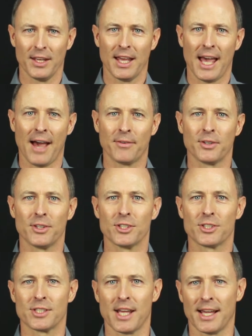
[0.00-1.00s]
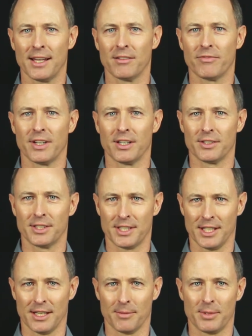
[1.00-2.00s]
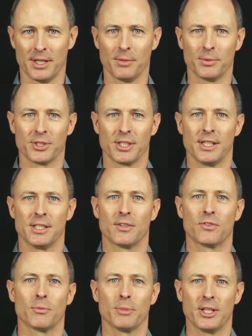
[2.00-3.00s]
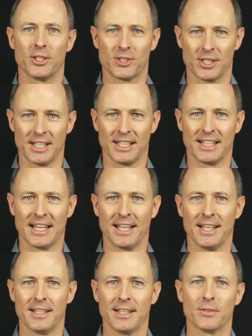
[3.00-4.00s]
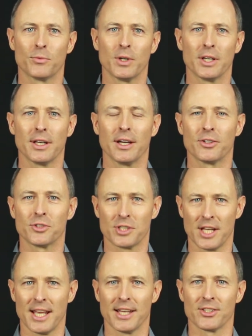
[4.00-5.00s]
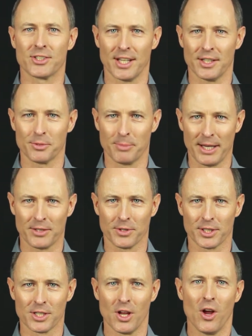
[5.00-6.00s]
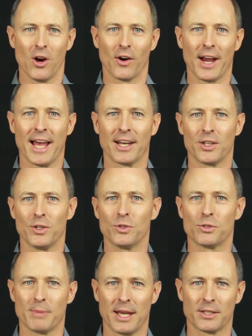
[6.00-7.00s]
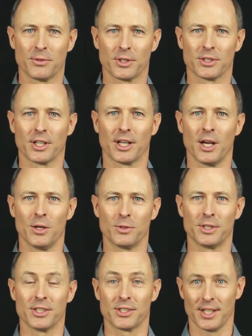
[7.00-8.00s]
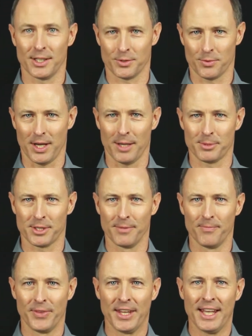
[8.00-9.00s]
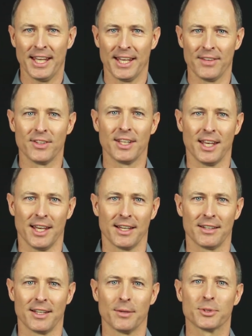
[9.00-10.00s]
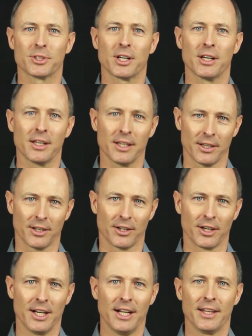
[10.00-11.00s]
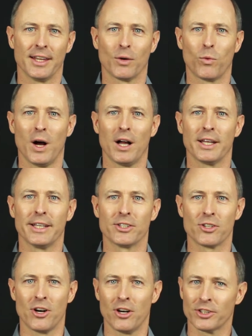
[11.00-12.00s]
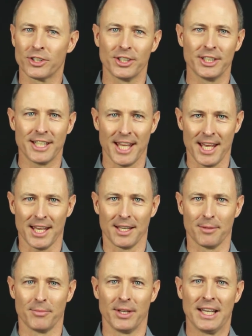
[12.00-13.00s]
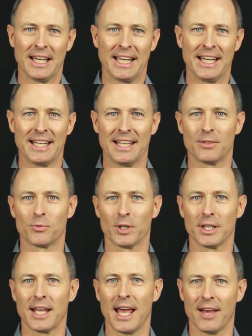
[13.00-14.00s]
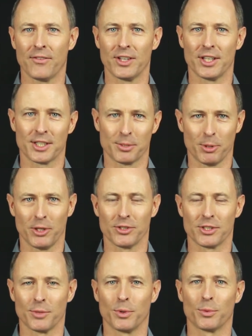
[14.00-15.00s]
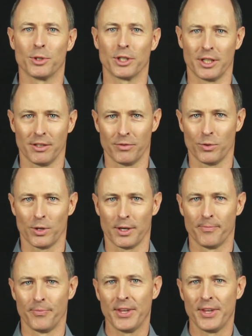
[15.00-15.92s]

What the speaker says: After this second failed attempt, it was easy for me to see that he didn't really understand sales metrics or how to use metrics to coach his sales reps. In the end, it was clear that while he talked a good game, he didn't really have the experience that we were looking for.